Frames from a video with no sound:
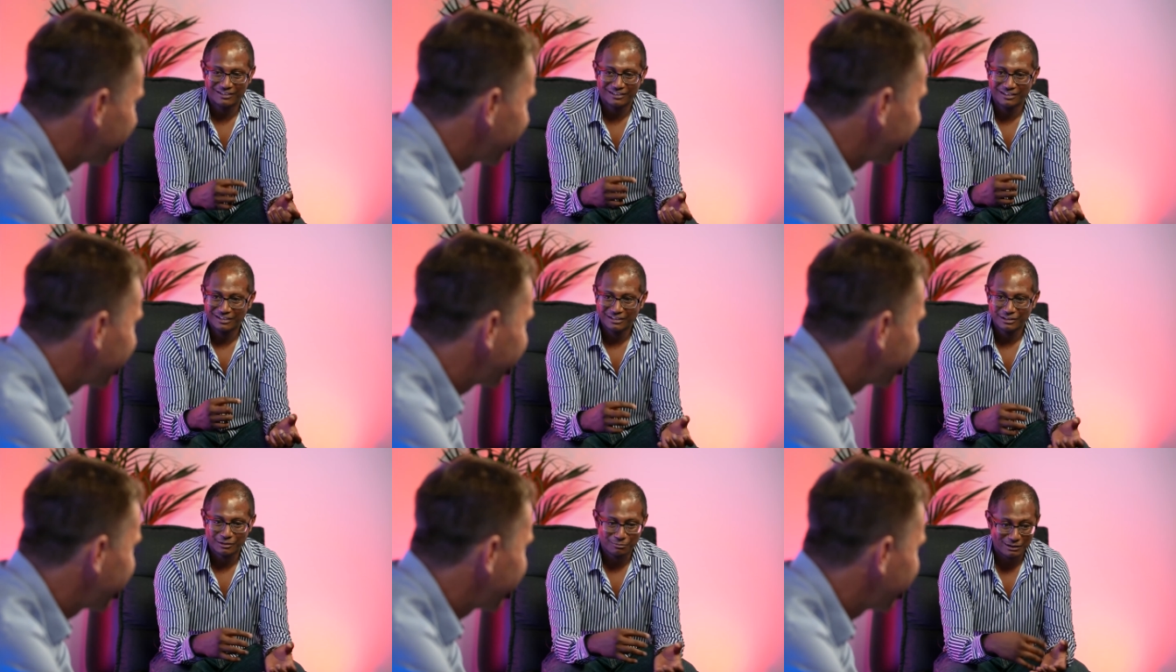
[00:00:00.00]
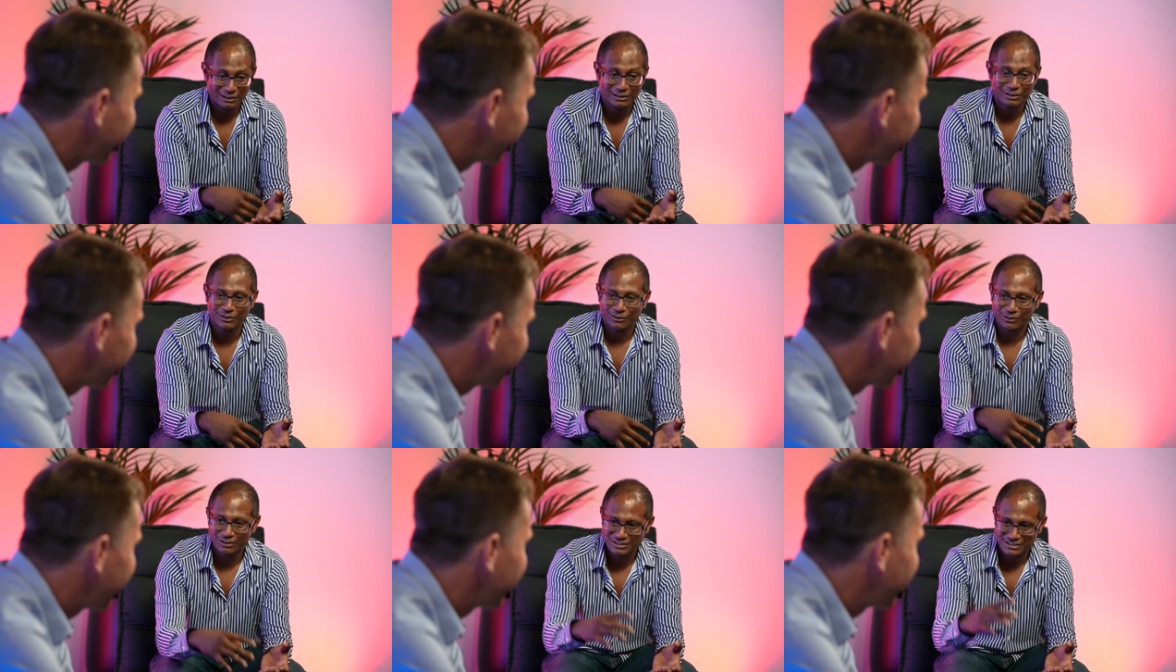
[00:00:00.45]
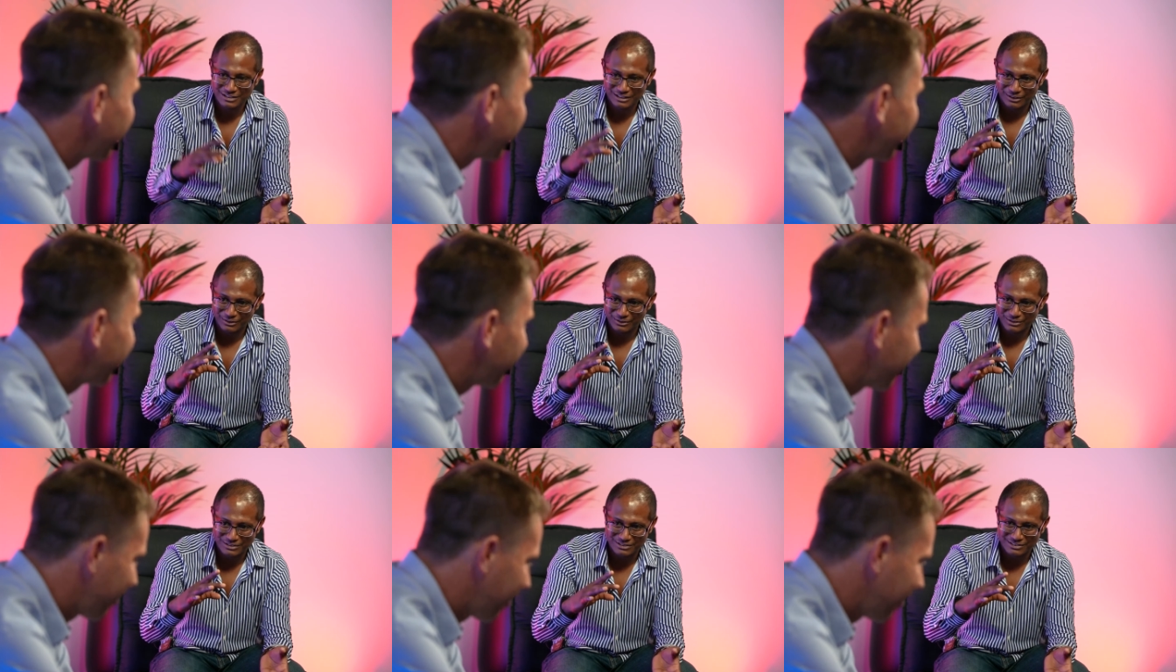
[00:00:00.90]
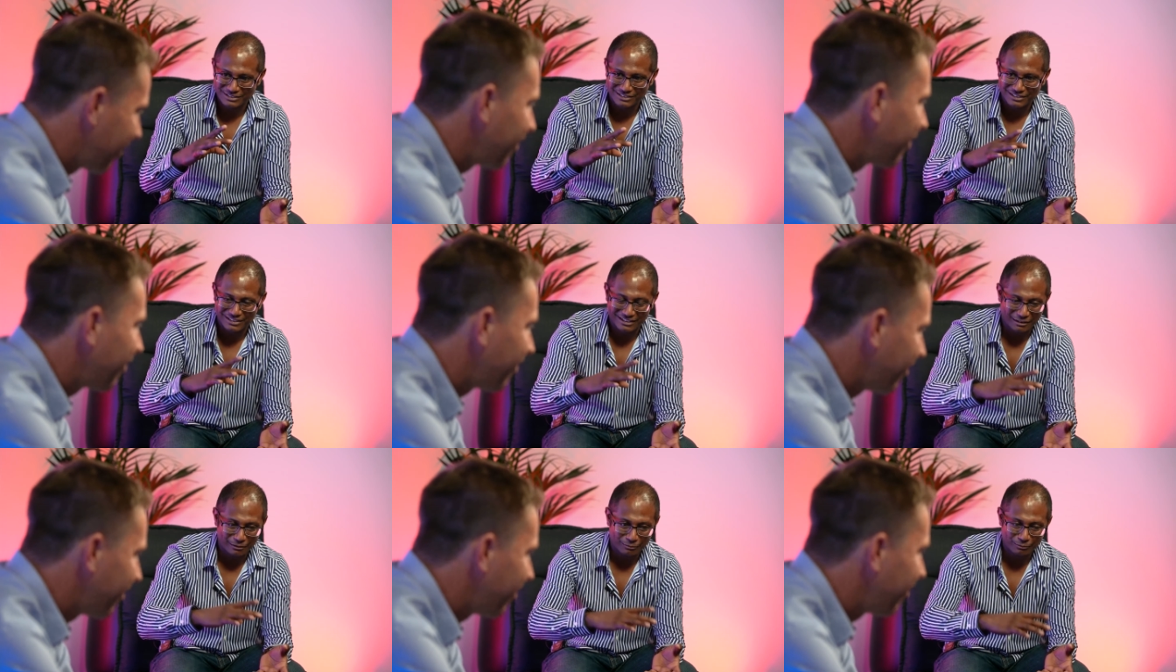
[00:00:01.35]
the methodology that was
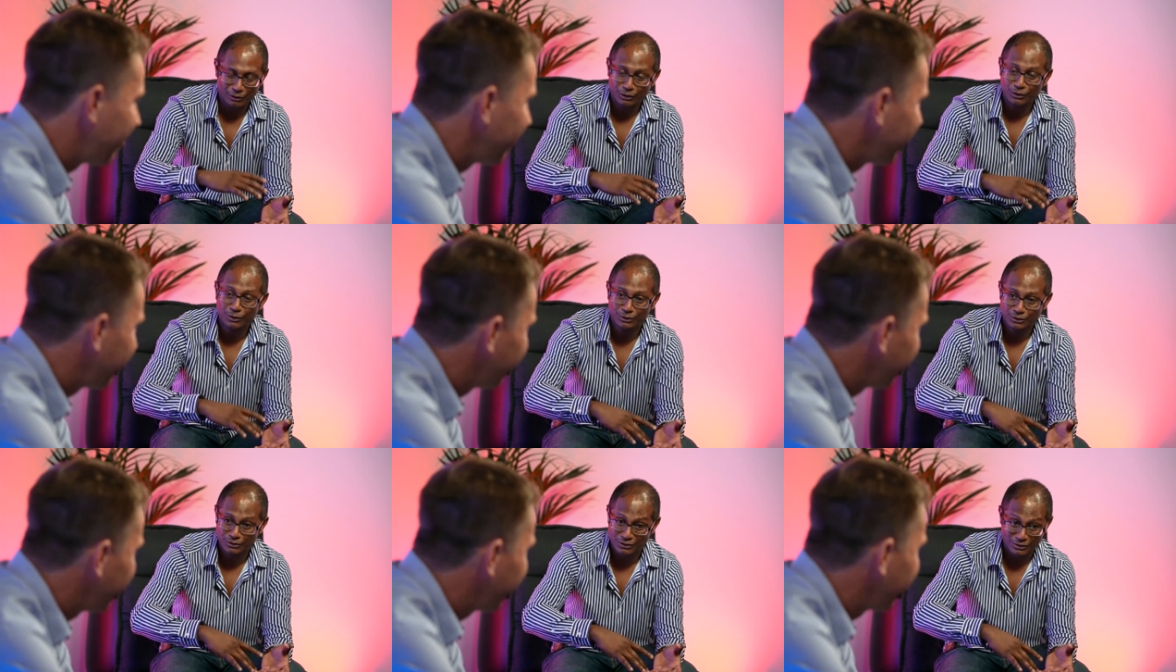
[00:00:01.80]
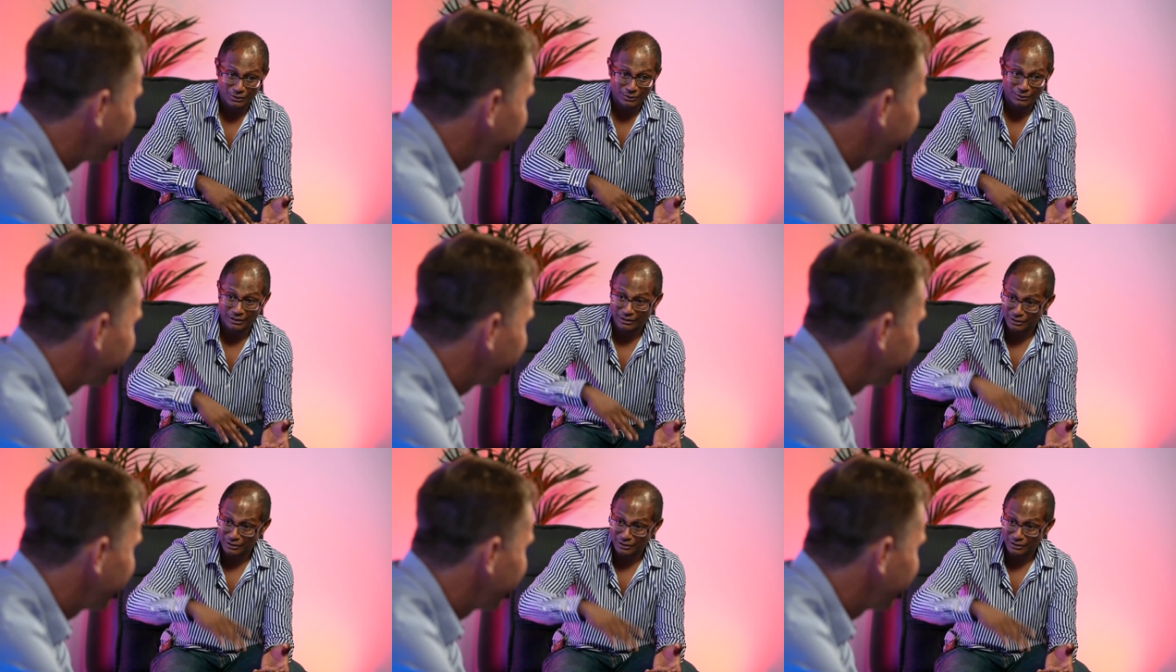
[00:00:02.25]
used to